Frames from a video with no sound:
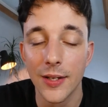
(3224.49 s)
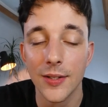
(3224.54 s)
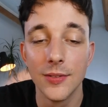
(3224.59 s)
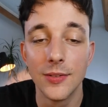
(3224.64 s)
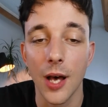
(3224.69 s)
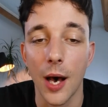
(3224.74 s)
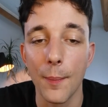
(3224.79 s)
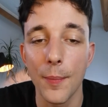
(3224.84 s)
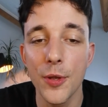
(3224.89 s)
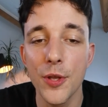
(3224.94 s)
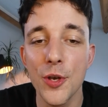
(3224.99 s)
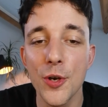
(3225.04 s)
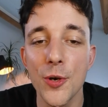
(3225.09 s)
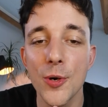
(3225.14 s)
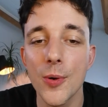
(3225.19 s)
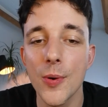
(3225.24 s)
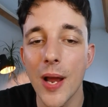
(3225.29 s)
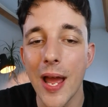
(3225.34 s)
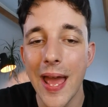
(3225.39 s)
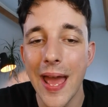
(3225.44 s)

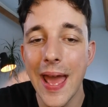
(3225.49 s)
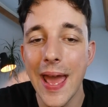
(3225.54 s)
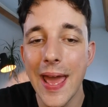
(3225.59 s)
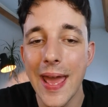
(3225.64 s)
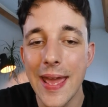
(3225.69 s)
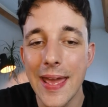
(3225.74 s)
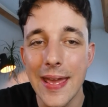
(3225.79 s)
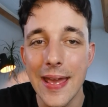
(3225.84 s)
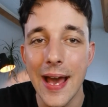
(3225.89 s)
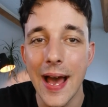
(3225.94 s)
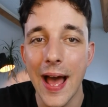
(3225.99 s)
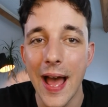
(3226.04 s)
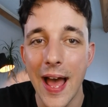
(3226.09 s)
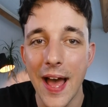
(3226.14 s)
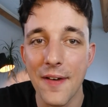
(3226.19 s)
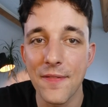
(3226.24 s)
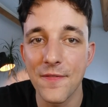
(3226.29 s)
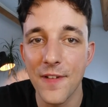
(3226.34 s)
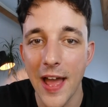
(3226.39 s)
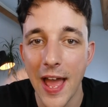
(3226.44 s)

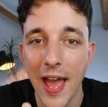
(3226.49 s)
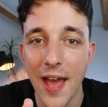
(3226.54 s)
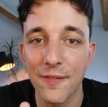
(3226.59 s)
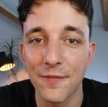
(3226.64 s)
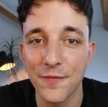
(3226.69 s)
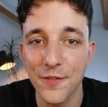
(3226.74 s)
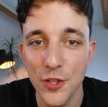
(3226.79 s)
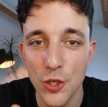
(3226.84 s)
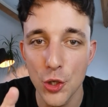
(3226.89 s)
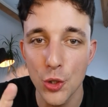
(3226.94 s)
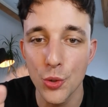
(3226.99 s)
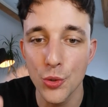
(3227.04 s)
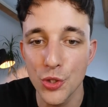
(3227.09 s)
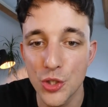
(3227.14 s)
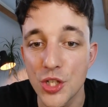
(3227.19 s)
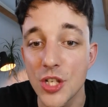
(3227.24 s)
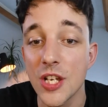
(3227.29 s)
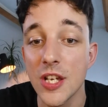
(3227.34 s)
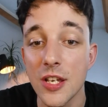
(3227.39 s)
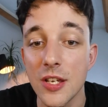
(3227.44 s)

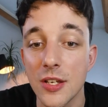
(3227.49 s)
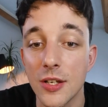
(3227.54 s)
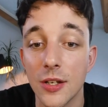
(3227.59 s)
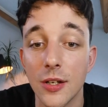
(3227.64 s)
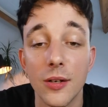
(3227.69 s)
W-A-F-F-U-G.